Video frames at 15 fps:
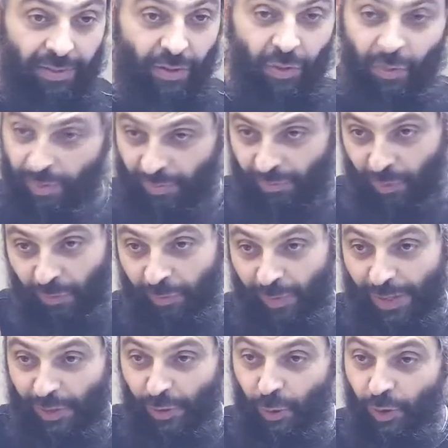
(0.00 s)
You, if you've
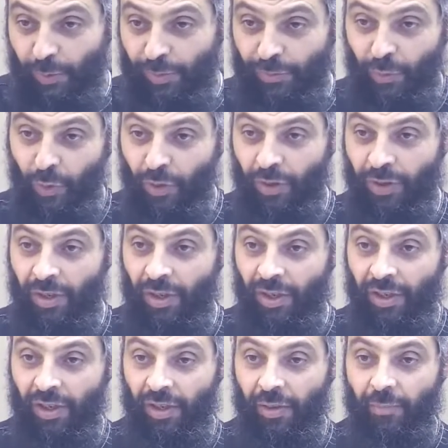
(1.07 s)
been a student before,
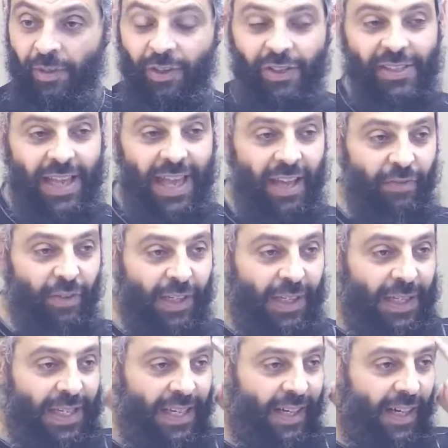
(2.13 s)
because I have a
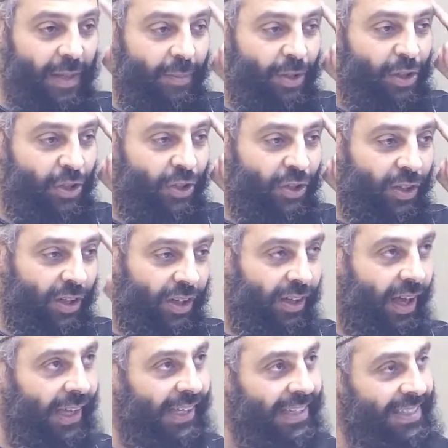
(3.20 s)
clear image,
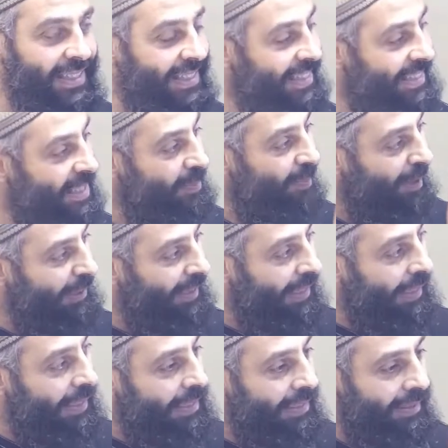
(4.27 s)
I can see my
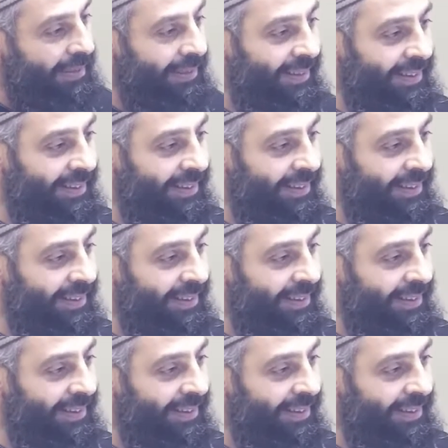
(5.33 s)
degree.